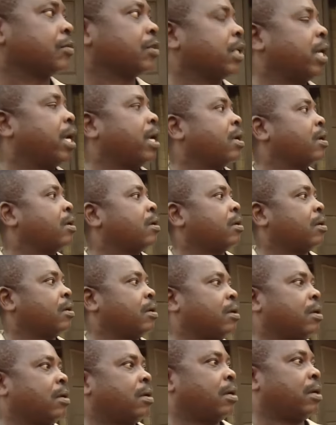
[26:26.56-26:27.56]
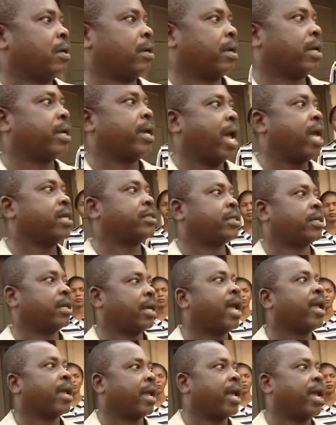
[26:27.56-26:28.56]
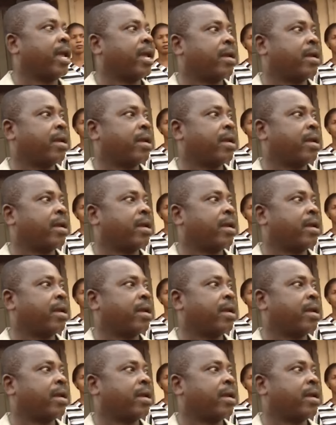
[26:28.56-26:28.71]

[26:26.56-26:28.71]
You are the head of the family. Yes. Fine and good.